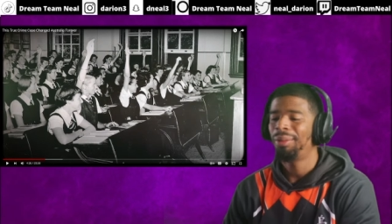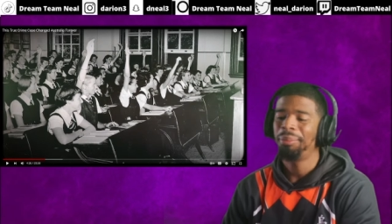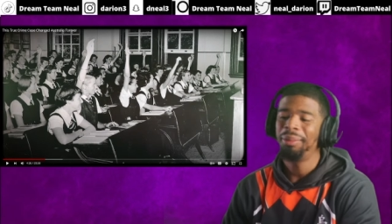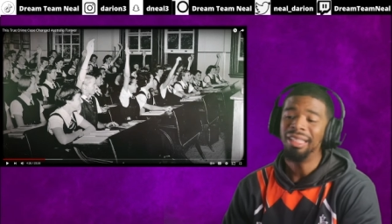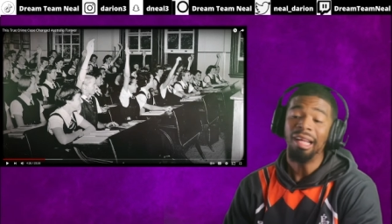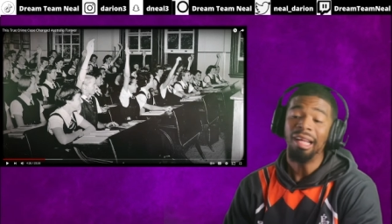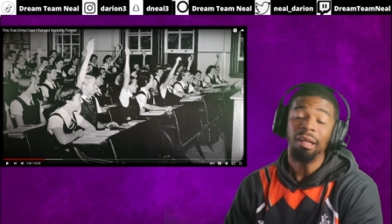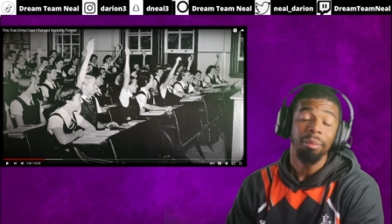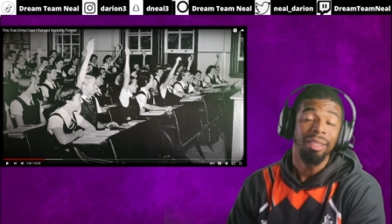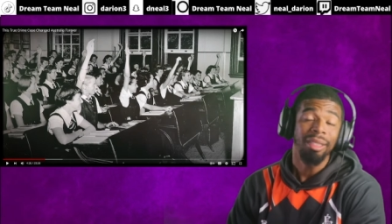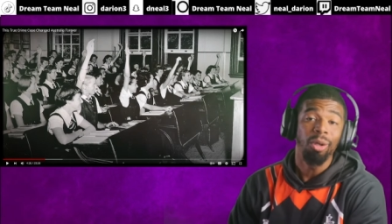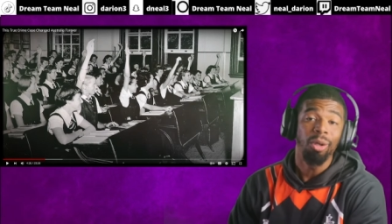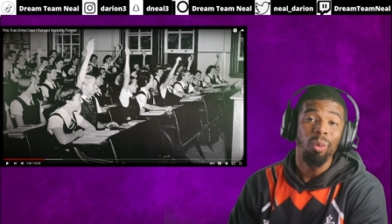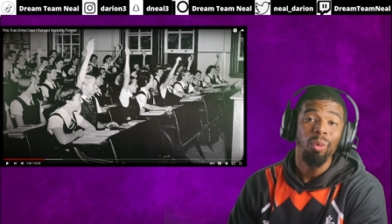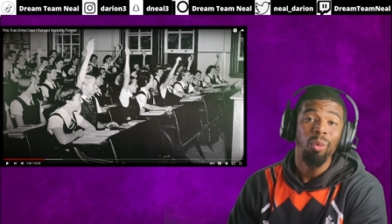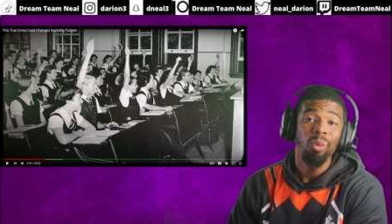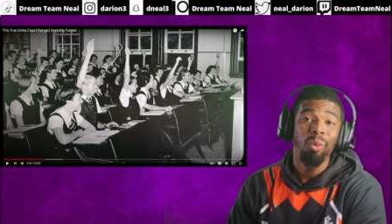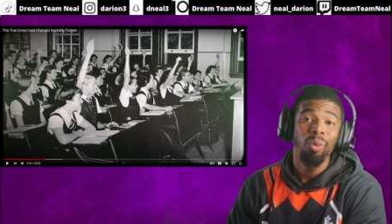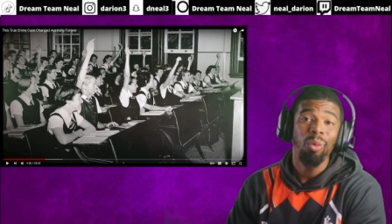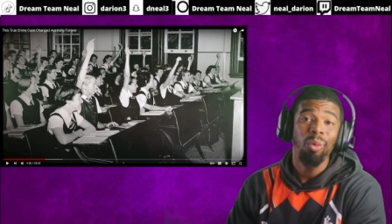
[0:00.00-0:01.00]
I mean, it'll be
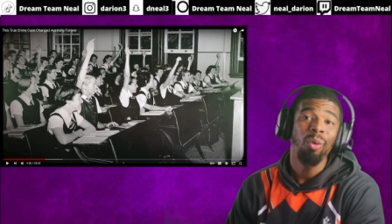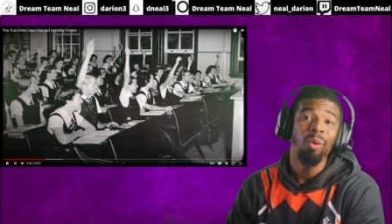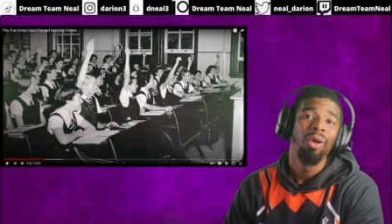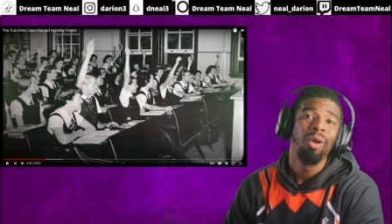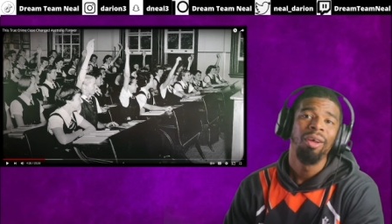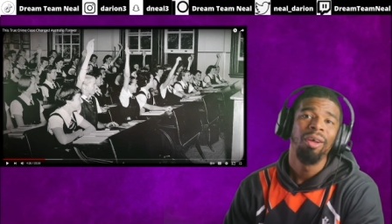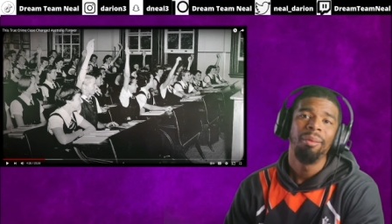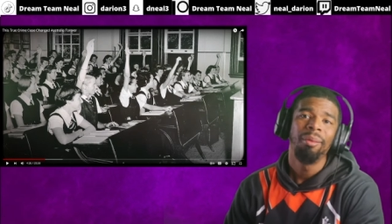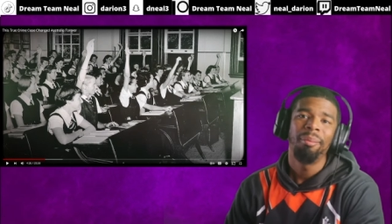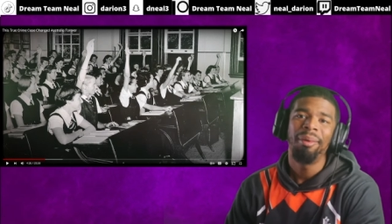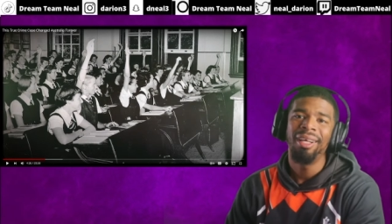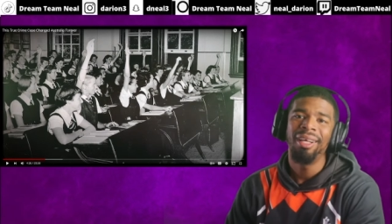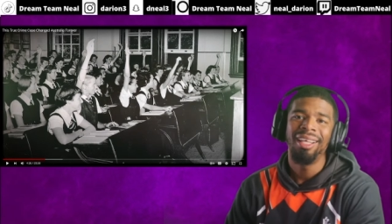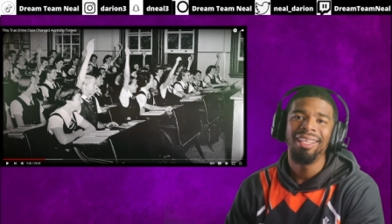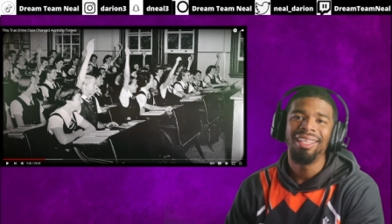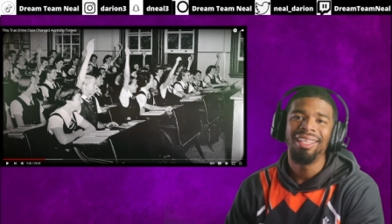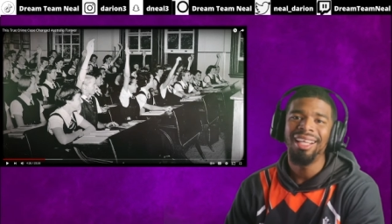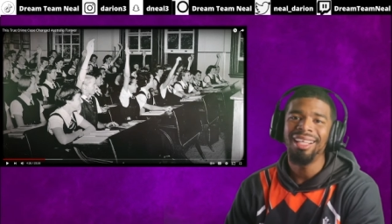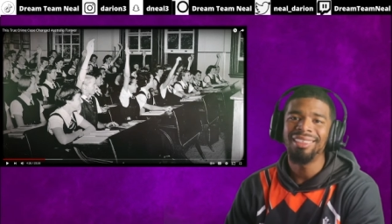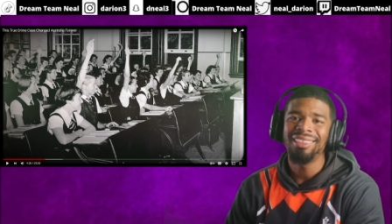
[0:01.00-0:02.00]
cool,
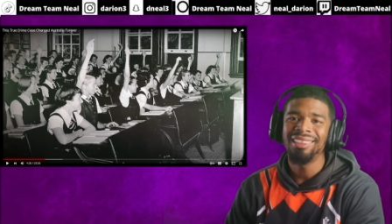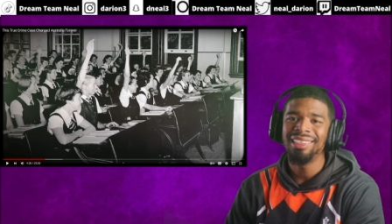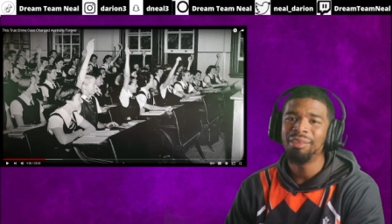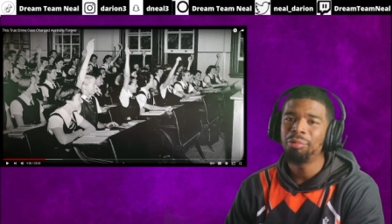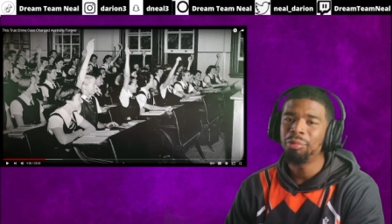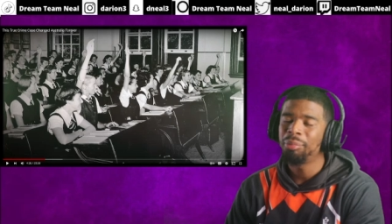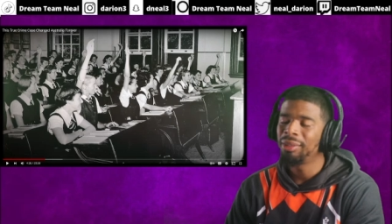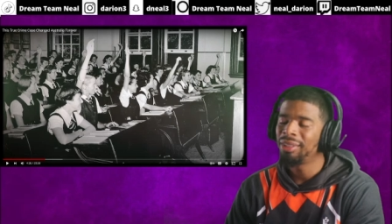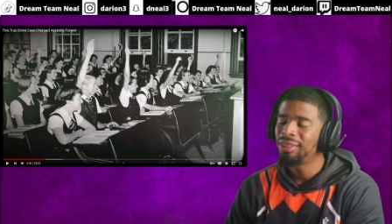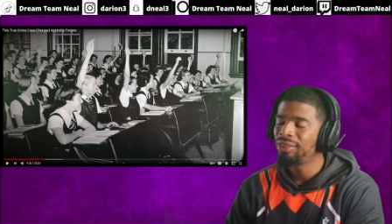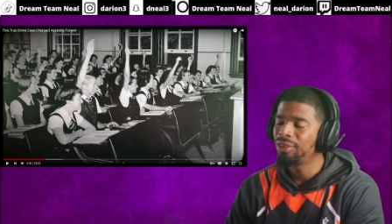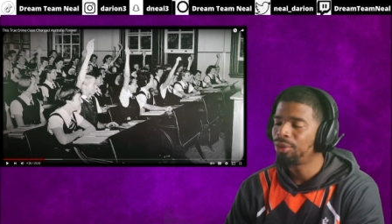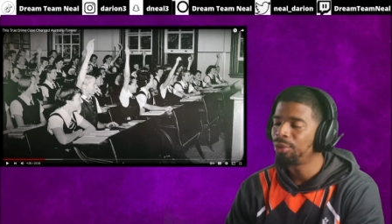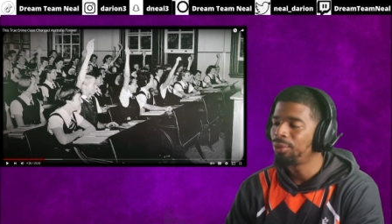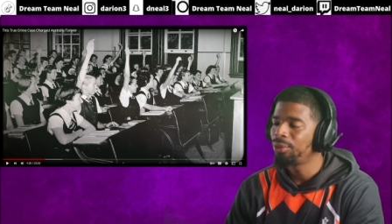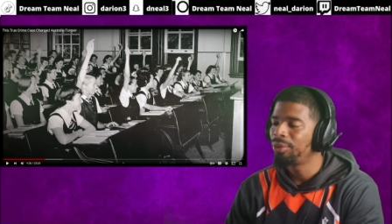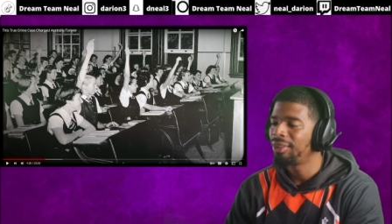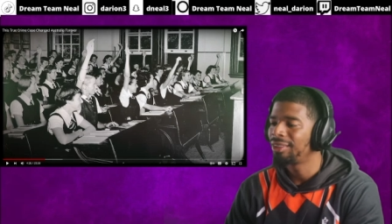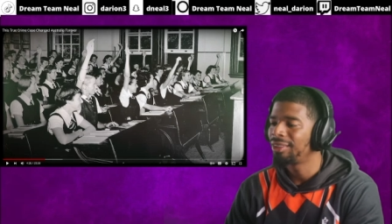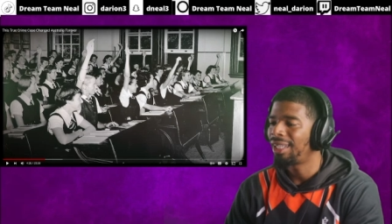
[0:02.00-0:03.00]
but that's never been a
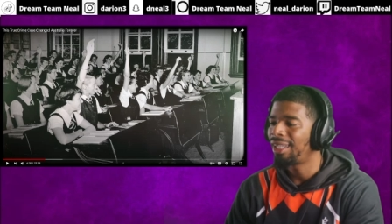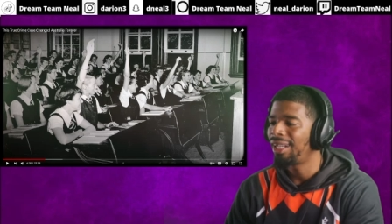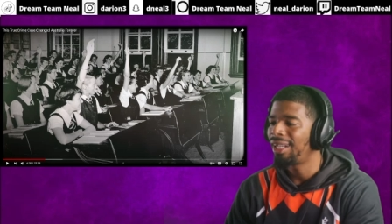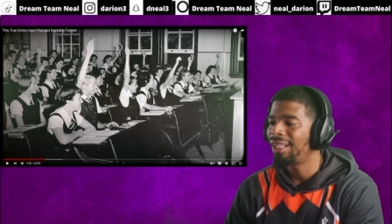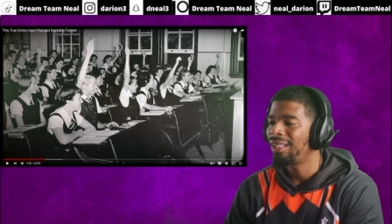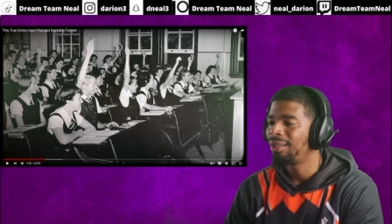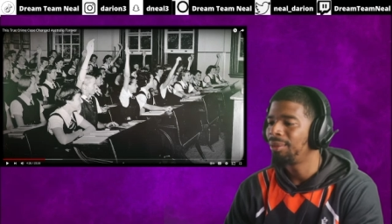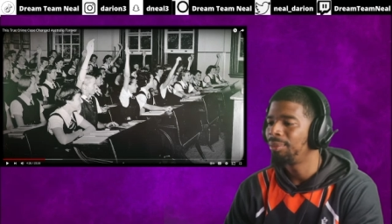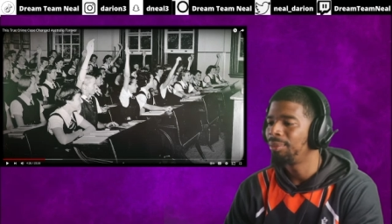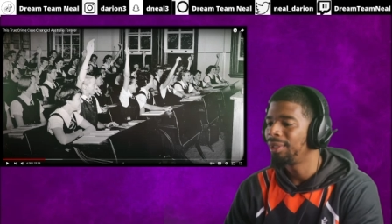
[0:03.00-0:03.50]
true desire.